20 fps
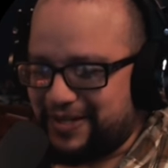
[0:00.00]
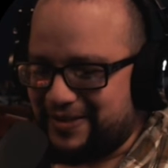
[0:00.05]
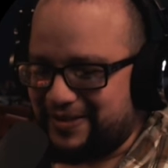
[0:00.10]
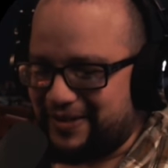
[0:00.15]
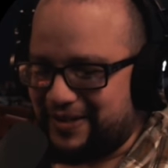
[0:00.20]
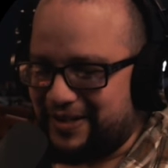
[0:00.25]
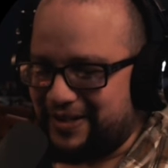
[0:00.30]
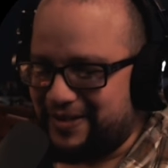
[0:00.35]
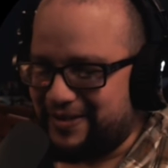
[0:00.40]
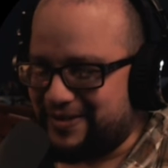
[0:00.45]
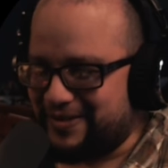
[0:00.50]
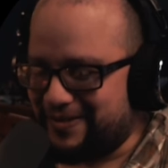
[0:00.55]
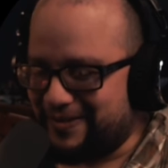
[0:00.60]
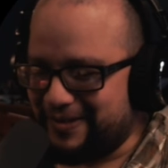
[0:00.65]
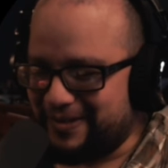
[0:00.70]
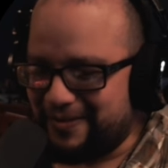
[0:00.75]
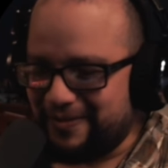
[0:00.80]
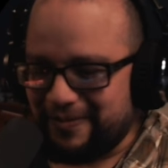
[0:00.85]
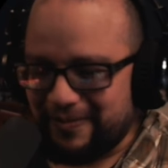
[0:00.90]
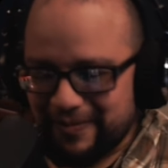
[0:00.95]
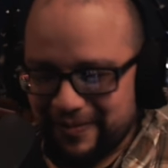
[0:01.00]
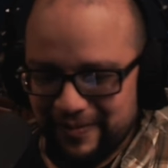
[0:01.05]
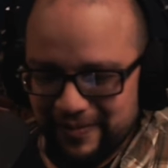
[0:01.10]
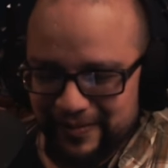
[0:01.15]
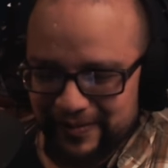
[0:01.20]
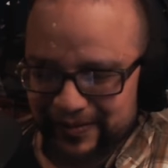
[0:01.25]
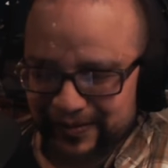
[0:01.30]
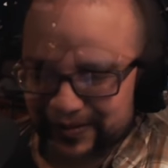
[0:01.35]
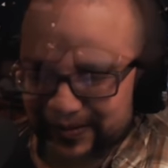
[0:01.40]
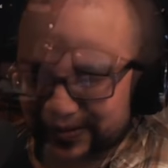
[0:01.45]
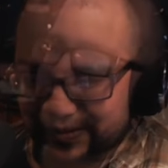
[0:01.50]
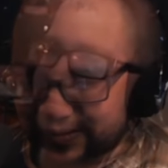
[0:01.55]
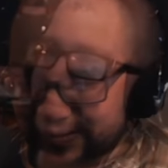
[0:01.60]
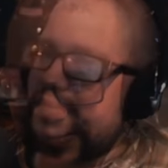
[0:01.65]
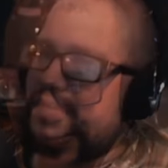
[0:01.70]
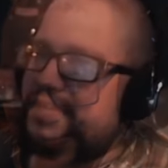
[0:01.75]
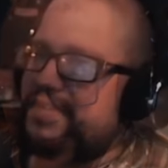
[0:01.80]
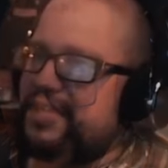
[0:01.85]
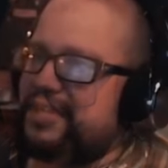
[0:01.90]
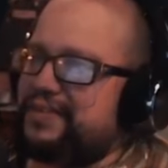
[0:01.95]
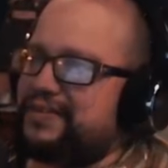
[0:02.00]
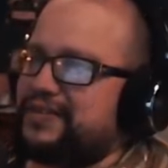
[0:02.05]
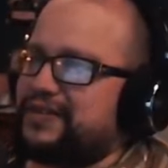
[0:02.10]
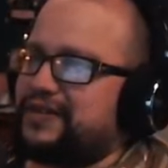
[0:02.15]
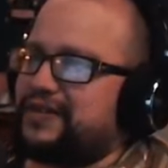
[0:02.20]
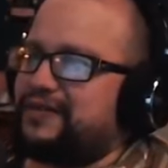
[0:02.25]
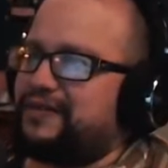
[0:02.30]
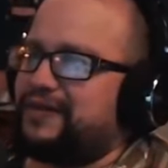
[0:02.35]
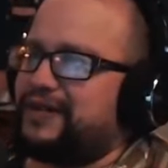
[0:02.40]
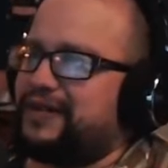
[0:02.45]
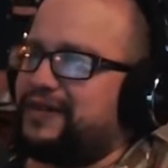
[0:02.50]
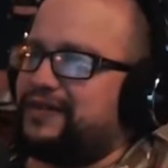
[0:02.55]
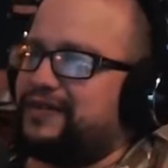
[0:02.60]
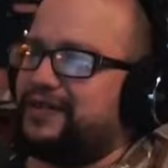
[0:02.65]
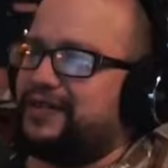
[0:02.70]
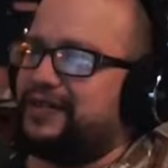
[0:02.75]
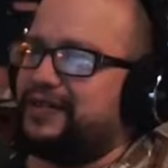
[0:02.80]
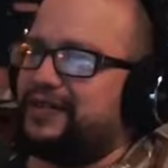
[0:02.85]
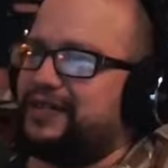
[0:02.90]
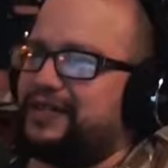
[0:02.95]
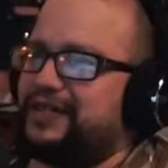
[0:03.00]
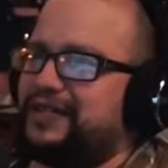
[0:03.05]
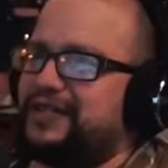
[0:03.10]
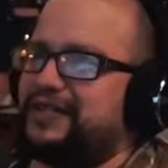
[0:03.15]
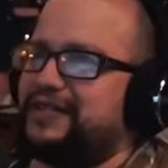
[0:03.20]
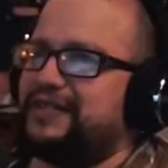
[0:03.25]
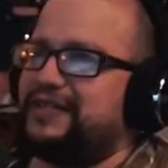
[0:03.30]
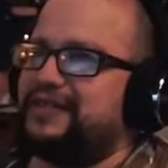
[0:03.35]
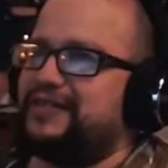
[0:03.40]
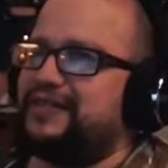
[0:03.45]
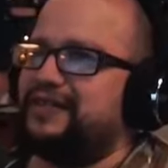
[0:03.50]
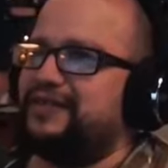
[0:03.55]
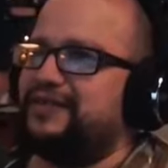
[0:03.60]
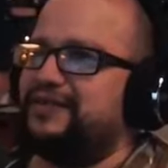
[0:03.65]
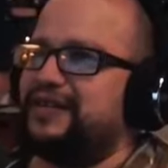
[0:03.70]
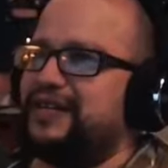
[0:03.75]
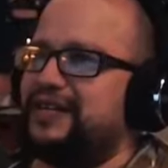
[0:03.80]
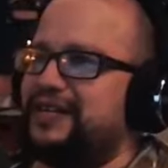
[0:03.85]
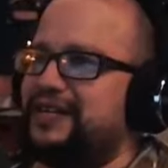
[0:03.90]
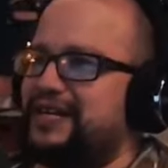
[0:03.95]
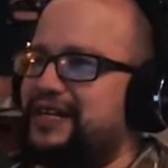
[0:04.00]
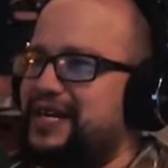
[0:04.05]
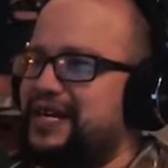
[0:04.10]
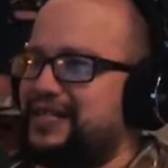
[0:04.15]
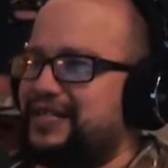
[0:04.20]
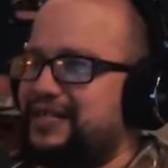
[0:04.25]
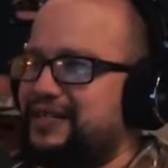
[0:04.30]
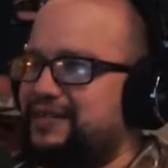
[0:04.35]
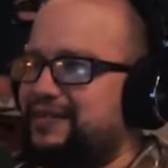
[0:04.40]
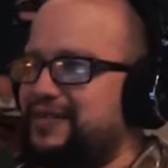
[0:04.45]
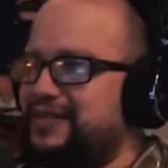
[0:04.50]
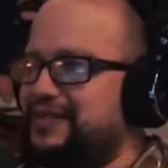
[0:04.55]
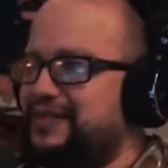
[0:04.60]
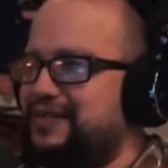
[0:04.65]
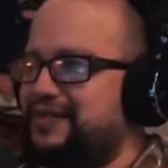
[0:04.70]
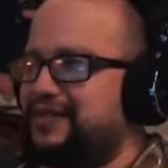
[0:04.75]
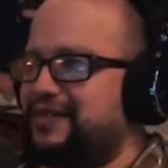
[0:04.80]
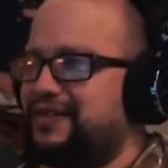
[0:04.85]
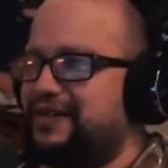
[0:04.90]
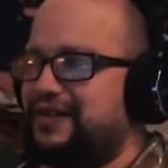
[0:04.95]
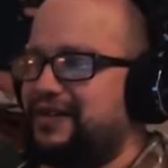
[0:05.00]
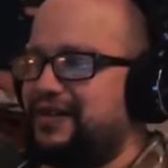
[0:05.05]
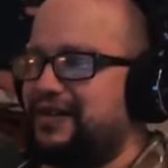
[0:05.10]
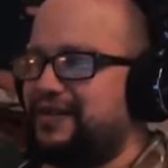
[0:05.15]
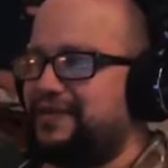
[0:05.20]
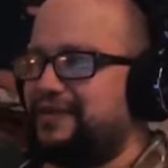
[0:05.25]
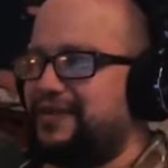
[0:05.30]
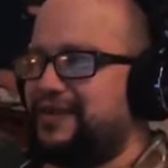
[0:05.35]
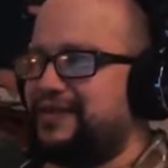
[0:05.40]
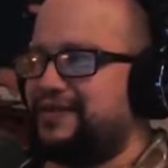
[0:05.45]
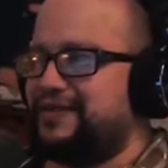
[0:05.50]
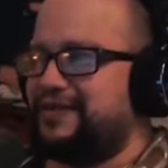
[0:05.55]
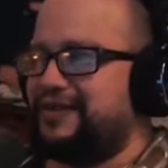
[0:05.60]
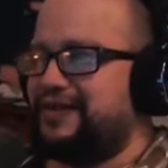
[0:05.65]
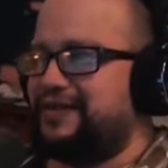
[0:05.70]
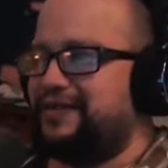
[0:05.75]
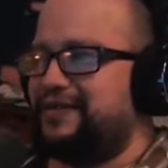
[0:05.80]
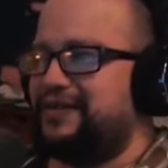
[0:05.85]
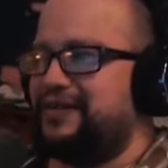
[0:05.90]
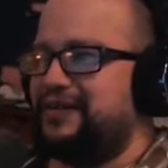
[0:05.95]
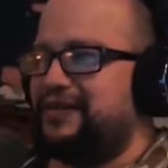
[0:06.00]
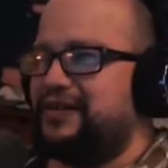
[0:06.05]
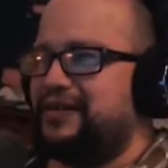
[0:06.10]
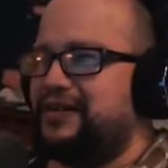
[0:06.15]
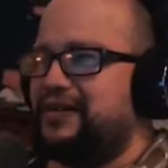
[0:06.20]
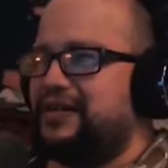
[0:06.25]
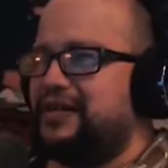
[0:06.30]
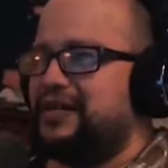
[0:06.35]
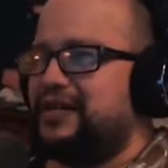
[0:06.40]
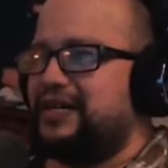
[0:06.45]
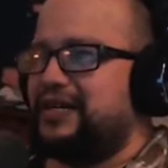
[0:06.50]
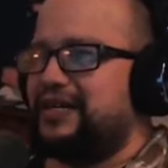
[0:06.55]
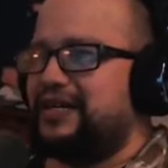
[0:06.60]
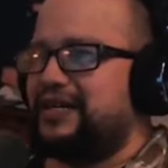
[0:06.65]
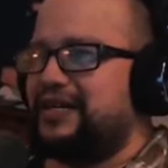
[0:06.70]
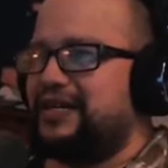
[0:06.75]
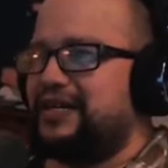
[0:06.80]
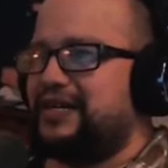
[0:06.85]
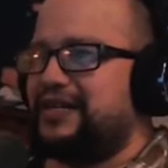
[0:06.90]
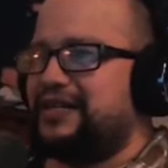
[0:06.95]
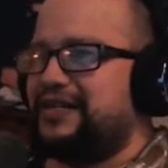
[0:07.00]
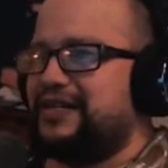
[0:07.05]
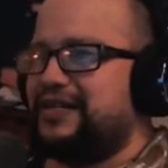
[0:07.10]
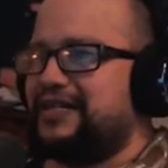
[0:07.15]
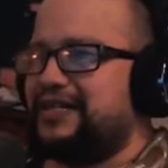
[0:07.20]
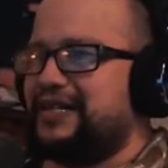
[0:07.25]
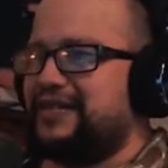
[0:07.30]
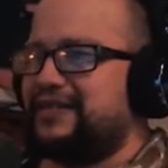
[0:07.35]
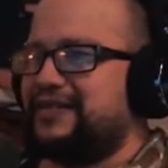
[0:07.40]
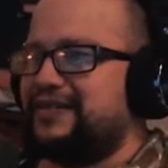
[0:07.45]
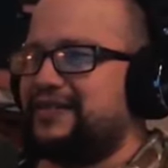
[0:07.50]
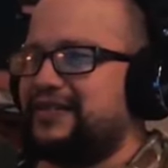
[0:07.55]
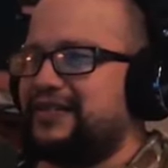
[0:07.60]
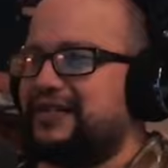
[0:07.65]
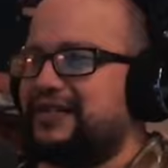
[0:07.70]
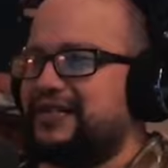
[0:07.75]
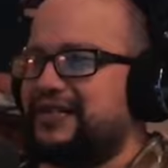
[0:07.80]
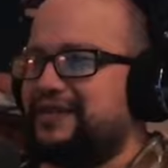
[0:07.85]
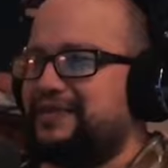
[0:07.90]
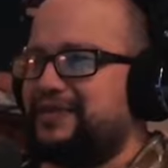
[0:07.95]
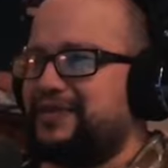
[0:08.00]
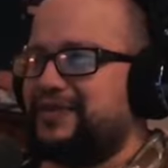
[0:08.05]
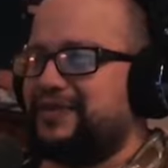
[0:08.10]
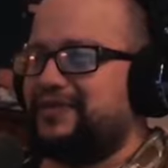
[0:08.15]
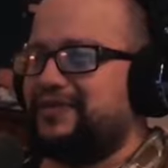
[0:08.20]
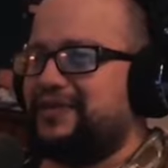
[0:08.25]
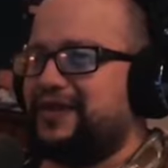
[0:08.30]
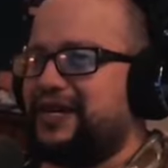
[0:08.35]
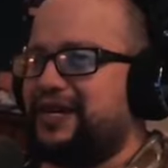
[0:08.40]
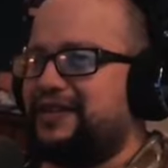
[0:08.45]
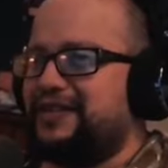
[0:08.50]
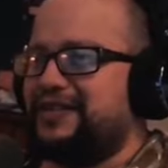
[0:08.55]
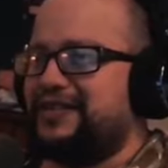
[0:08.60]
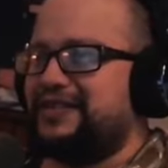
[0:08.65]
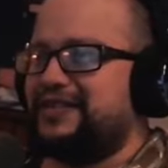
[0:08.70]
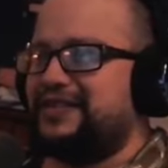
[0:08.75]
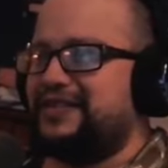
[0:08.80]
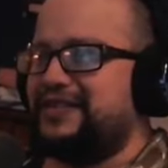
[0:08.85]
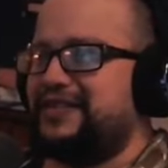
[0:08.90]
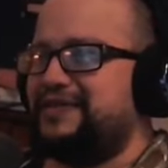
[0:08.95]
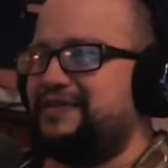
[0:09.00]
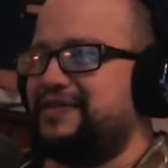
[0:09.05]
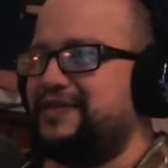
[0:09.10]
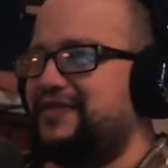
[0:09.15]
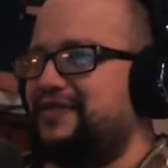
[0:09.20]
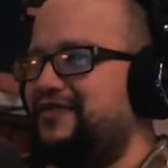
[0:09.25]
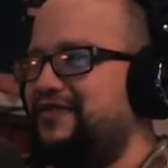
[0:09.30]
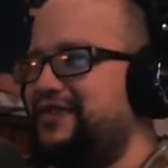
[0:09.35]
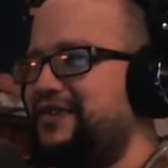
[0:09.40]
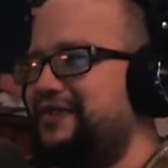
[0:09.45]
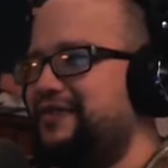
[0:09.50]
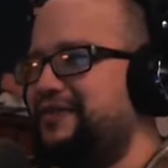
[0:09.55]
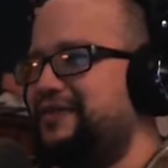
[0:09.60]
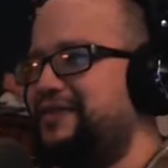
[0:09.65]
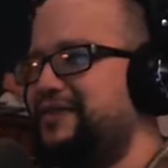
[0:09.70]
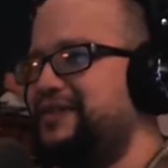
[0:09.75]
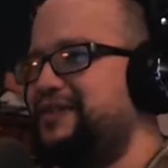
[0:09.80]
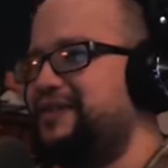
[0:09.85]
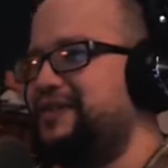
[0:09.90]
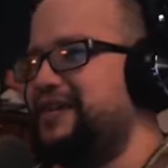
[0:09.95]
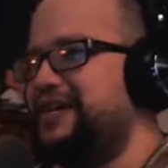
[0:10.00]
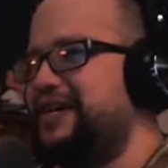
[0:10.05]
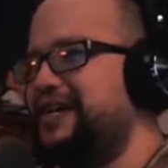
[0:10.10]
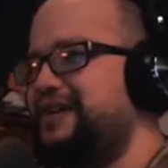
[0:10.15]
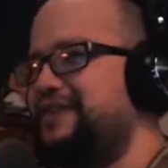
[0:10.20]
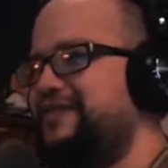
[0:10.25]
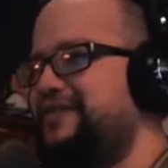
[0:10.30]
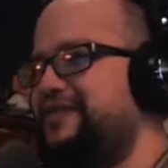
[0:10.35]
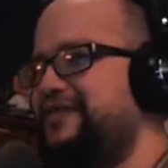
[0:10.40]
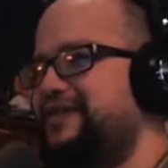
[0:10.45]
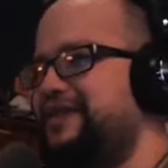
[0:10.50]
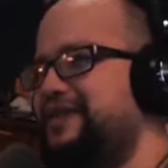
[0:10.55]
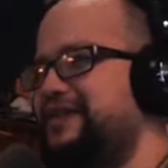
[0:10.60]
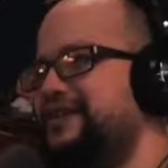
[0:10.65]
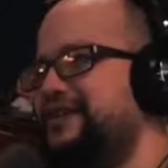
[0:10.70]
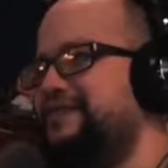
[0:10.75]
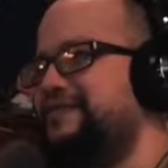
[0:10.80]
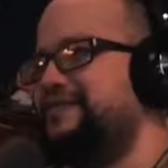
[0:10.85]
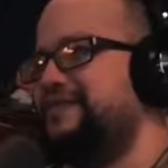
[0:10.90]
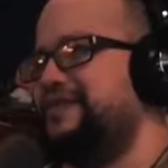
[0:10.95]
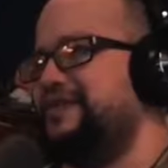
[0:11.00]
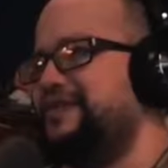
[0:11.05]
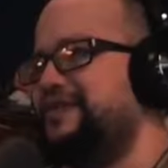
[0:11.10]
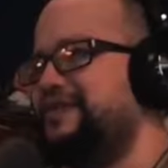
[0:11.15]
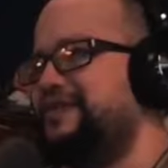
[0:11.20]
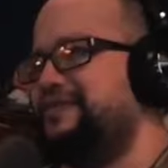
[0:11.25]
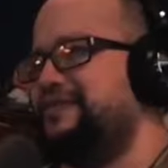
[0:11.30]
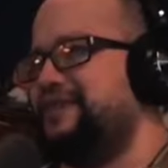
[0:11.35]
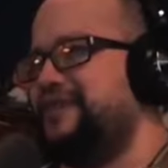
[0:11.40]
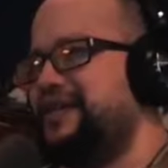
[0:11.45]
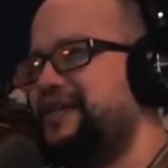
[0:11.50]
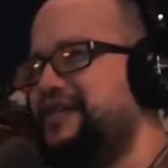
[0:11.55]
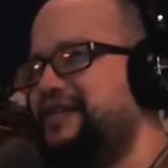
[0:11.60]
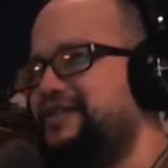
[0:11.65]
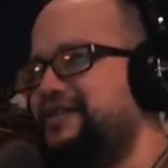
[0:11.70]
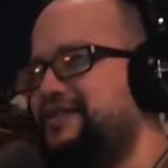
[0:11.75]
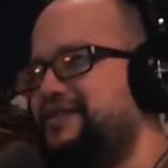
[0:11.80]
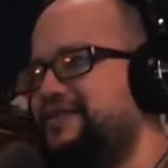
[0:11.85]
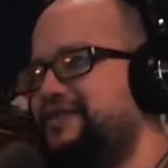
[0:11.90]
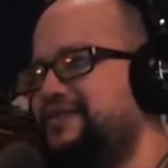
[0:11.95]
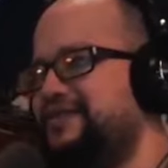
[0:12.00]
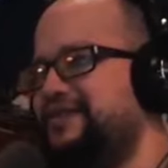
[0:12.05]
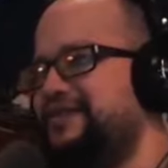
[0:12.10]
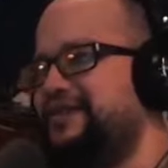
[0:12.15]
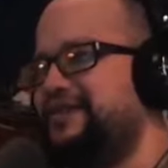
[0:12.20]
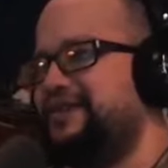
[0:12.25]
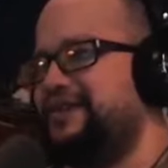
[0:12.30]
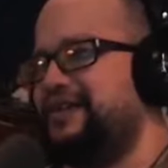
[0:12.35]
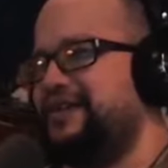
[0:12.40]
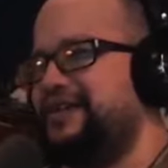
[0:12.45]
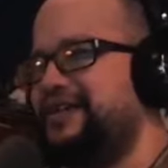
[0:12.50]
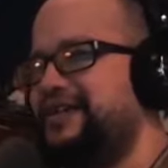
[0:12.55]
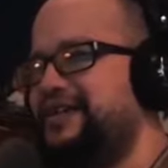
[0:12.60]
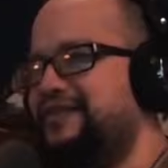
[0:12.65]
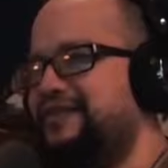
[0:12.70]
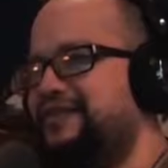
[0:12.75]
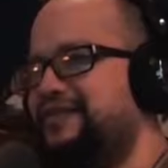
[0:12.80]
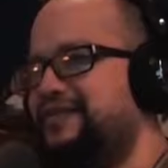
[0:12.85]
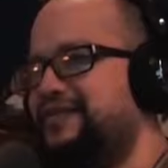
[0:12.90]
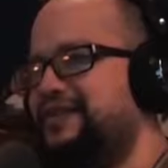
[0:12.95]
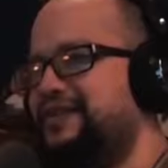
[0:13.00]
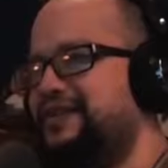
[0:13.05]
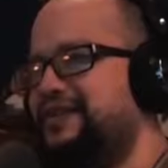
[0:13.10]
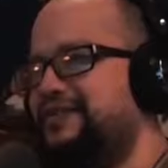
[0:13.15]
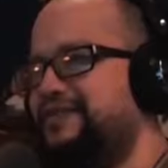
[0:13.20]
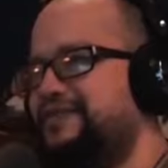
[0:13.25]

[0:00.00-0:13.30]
well get used to it. So that was our round in the silhouette, and actually it was another Arctic base round. And it does have some good examples of how this seems to feel when you have a group and stuff going around that, you know,